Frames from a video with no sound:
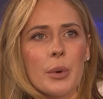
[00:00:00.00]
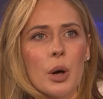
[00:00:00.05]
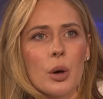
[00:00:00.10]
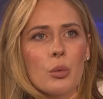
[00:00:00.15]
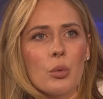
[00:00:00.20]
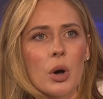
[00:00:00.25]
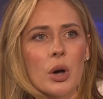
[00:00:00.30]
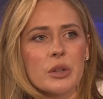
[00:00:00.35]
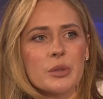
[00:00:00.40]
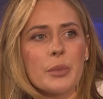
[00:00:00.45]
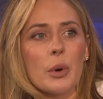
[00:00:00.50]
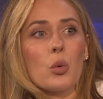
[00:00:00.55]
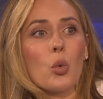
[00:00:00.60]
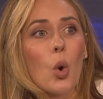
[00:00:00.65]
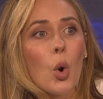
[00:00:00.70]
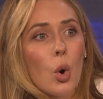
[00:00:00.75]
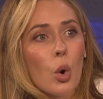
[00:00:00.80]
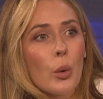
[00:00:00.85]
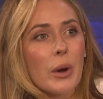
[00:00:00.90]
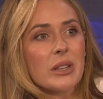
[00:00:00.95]
Bowl was, but
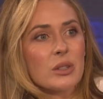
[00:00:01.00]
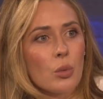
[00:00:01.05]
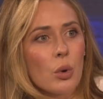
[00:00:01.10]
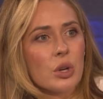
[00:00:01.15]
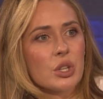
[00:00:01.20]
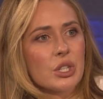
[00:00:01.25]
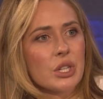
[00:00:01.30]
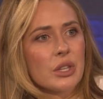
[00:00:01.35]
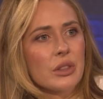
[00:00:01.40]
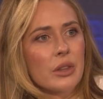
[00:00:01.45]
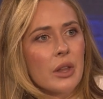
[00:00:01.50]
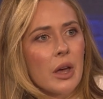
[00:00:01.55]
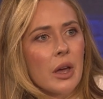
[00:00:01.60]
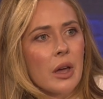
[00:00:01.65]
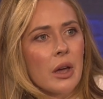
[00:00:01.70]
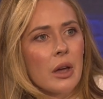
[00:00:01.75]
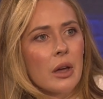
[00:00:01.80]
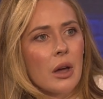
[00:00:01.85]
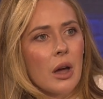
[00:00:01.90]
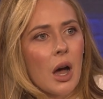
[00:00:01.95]
always watching
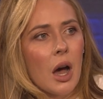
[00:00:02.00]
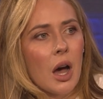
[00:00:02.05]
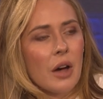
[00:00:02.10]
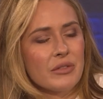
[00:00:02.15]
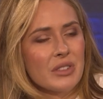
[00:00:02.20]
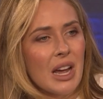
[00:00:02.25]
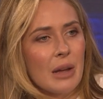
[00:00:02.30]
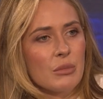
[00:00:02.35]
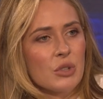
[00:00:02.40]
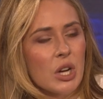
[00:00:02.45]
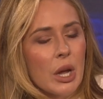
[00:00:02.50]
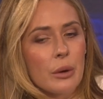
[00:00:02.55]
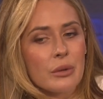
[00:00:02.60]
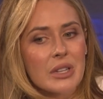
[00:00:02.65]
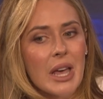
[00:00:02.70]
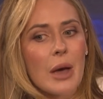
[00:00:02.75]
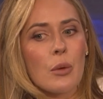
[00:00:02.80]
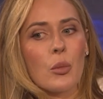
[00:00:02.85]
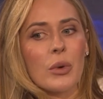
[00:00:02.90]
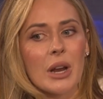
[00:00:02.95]
the halftime
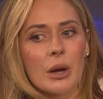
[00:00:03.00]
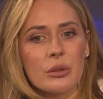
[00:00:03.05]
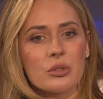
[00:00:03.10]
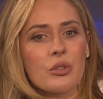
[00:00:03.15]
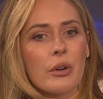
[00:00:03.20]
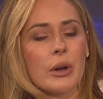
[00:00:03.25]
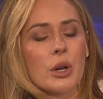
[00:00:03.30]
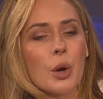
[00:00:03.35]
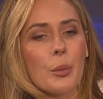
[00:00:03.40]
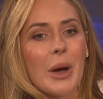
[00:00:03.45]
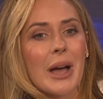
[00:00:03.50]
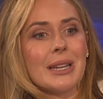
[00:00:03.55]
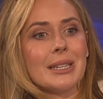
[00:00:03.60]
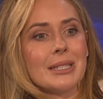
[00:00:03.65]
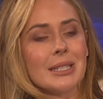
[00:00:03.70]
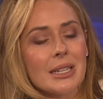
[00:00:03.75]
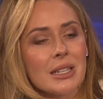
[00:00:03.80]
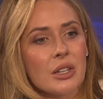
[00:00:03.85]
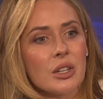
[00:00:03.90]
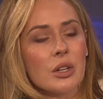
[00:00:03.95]
shows. And when I was growing up, I
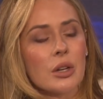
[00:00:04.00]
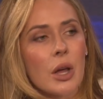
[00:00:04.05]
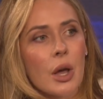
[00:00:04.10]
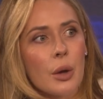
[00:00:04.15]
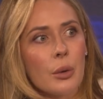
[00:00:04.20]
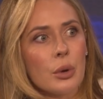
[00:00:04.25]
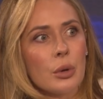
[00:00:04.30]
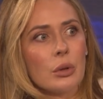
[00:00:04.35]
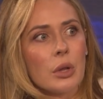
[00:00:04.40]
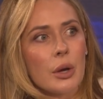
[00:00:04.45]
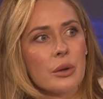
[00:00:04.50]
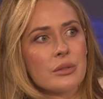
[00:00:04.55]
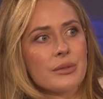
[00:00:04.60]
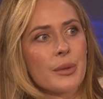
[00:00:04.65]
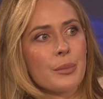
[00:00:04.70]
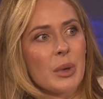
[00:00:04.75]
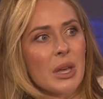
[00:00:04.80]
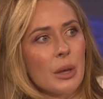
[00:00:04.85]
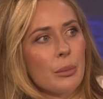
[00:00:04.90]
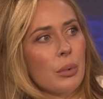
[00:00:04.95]
didn't know who loads of
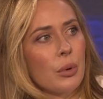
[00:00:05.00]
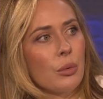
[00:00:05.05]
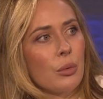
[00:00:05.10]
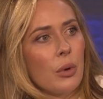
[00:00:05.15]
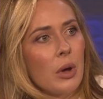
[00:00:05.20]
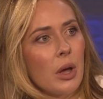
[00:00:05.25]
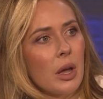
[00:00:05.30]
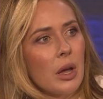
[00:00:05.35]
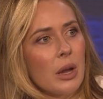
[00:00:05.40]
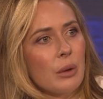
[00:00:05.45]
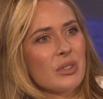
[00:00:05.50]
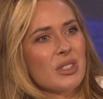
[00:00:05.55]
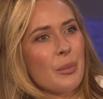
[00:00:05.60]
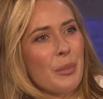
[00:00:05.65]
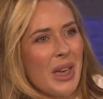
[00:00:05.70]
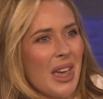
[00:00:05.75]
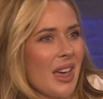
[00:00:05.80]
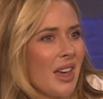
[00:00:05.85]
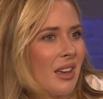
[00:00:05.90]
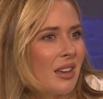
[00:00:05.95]
the people were. It was a
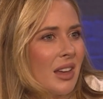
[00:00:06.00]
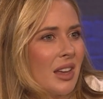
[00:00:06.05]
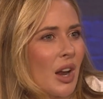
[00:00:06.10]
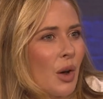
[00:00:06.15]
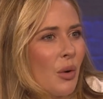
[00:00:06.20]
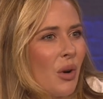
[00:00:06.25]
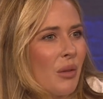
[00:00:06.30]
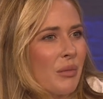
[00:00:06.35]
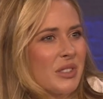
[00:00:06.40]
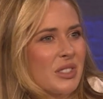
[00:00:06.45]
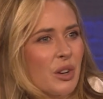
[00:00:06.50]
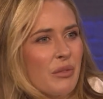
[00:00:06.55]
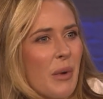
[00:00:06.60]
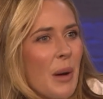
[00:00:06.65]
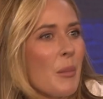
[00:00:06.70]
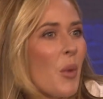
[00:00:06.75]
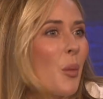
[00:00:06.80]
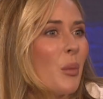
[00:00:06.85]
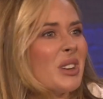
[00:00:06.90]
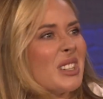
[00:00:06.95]
bit, you know, stuff
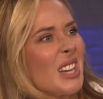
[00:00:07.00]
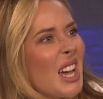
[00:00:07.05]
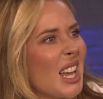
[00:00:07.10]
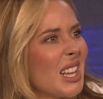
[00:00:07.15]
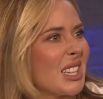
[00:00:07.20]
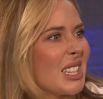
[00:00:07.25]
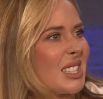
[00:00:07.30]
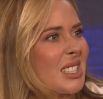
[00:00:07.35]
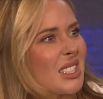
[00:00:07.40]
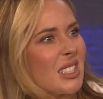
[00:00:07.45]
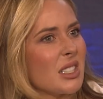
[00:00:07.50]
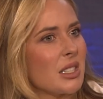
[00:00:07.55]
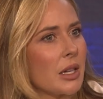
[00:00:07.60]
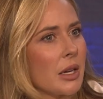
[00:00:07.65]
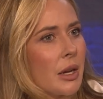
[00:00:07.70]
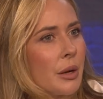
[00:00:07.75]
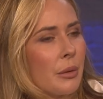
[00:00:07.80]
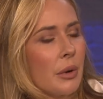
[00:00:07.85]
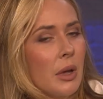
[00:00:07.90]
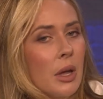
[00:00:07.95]
my mum and dad listened to.
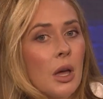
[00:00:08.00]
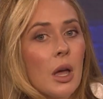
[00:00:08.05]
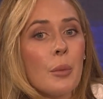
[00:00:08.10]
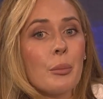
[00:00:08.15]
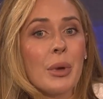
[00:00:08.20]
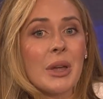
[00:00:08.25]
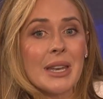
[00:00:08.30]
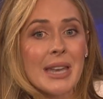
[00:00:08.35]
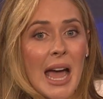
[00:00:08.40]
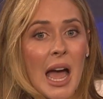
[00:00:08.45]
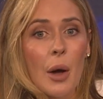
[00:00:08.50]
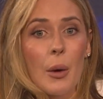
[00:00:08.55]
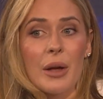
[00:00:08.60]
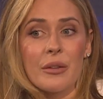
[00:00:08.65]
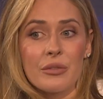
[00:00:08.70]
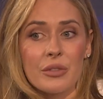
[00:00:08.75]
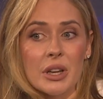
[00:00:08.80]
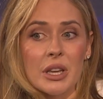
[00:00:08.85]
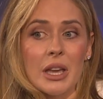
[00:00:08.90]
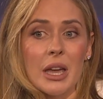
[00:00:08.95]
Mm-hmm. But now
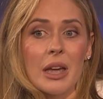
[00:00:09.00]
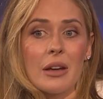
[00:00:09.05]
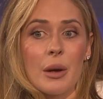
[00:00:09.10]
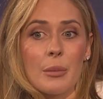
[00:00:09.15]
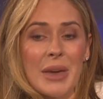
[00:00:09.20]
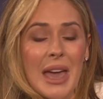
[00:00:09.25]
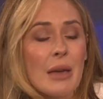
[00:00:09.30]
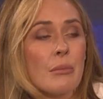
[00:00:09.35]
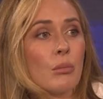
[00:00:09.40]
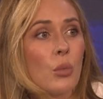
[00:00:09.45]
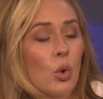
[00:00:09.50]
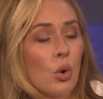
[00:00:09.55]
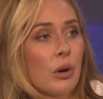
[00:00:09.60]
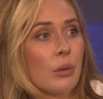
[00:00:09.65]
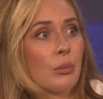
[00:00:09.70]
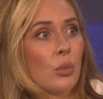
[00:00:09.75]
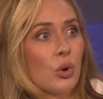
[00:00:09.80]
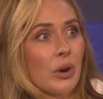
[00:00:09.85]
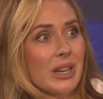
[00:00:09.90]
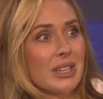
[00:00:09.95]
every year, I'm getting more
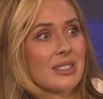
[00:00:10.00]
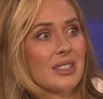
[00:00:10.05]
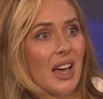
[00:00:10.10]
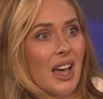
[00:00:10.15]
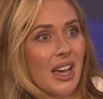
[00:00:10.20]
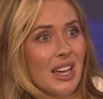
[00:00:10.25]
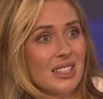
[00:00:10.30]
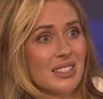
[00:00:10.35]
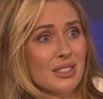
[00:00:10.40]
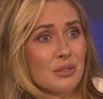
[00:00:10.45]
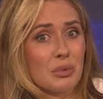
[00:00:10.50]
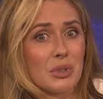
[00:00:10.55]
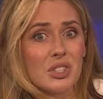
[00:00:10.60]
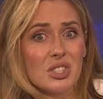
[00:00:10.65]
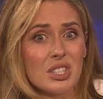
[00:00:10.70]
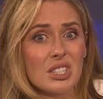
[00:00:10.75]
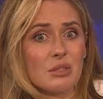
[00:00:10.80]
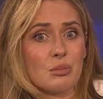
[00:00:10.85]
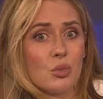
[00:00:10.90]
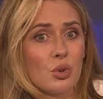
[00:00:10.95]
and more excited,
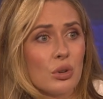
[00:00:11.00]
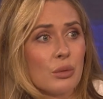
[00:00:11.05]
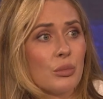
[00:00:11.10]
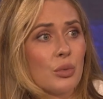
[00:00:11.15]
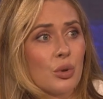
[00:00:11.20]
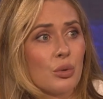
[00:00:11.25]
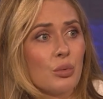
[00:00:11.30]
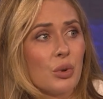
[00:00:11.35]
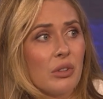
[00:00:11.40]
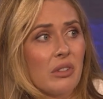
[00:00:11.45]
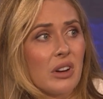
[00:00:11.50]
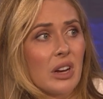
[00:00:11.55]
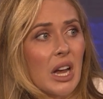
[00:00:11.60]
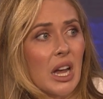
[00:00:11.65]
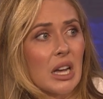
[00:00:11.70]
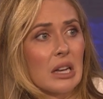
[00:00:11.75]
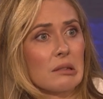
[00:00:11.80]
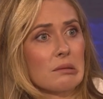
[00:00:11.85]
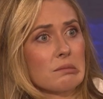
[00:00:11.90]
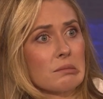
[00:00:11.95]
which is more and more
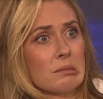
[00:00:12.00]
worrying.